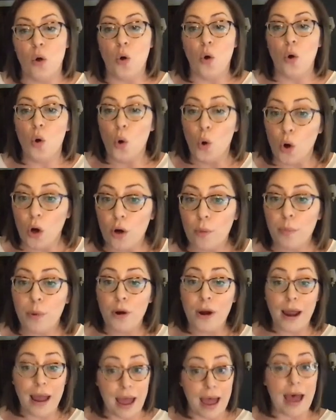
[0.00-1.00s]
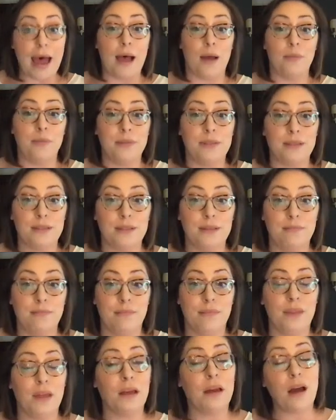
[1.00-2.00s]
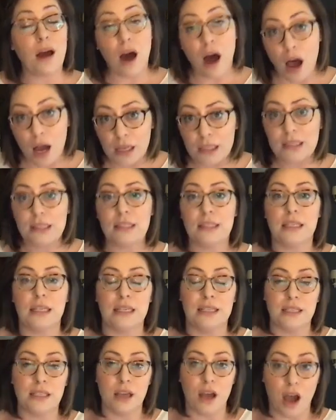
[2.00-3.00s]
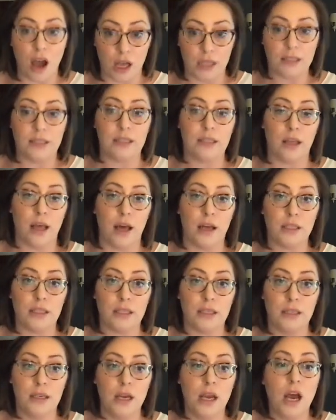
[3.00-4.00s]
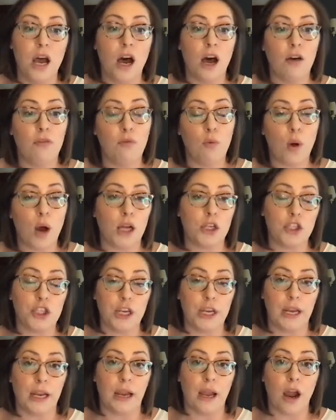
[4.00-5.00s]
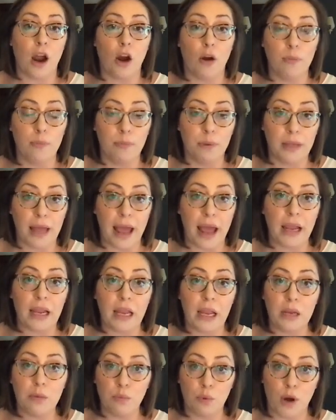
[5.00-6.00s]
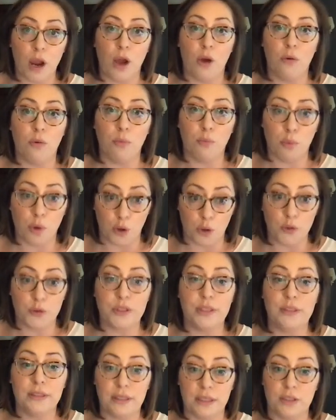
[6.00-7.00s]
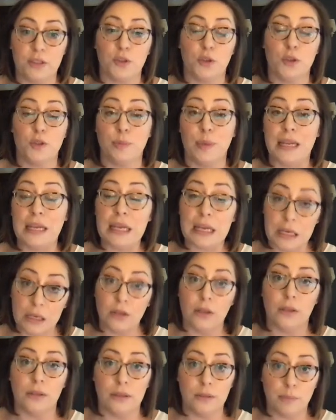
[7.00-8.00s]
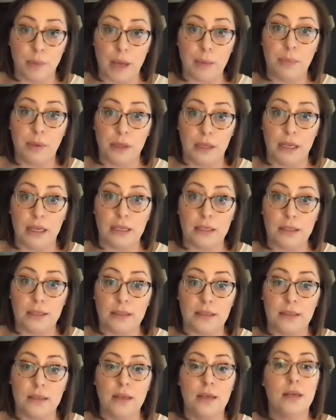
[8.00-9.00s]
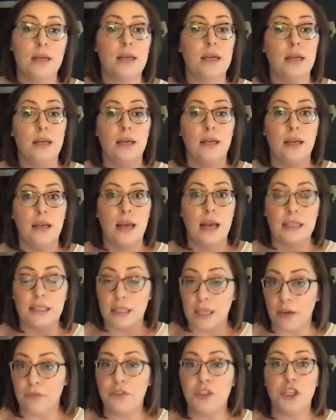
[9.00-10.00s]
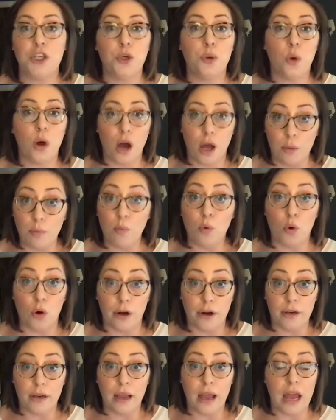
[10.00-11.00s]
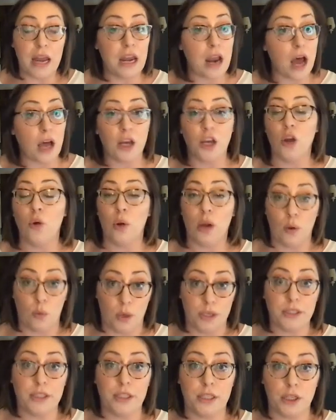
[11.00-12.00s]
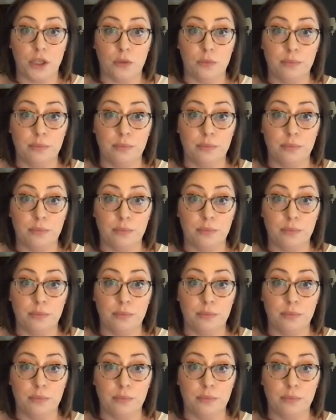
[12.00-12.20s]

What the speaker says: Or perhaps the constant onslaught of watching our Black and brown brothers and sisters be killed by police has left you unmoored and not knowing what to do.